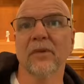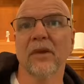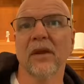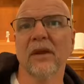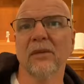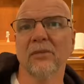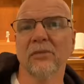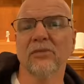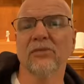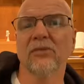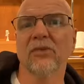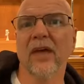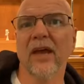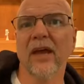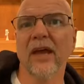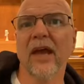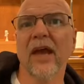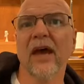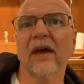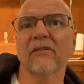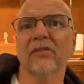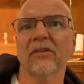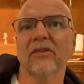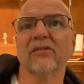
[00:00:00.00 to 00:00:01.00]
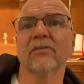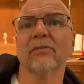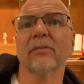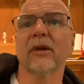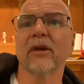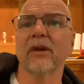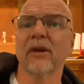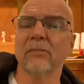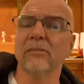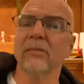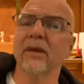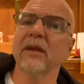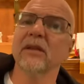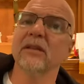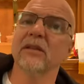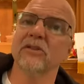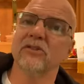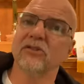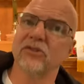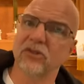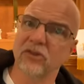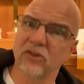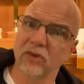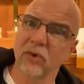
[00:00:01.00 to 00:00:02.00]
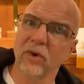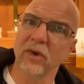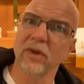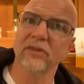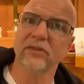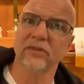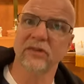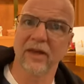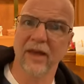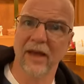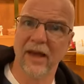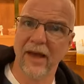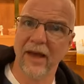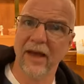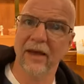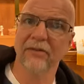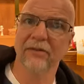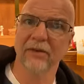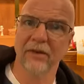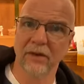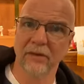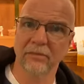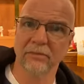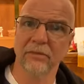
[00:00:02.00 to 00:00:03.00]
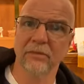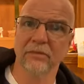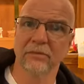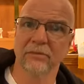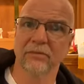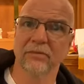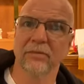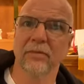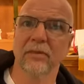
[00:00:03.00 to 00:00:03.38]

And it was, thank heavens, Mary made the choice to have him.